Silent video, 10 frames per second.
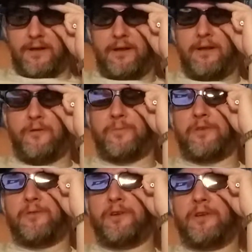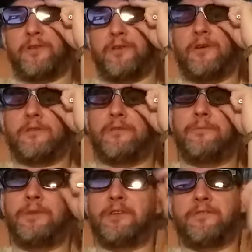Hello, Proteus
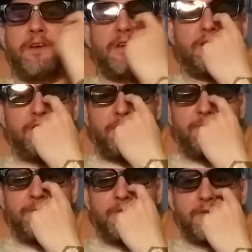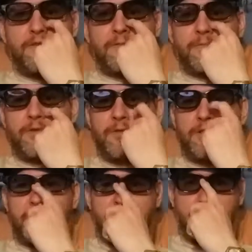Altered Beats fans. This is
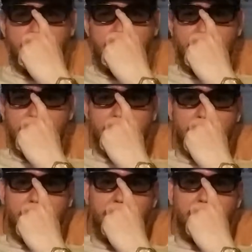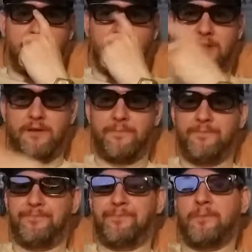Proteus, the Altered Beats guy,
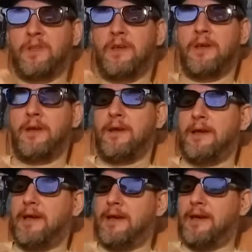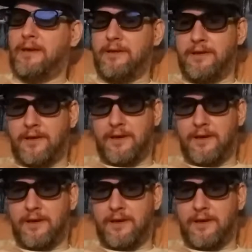and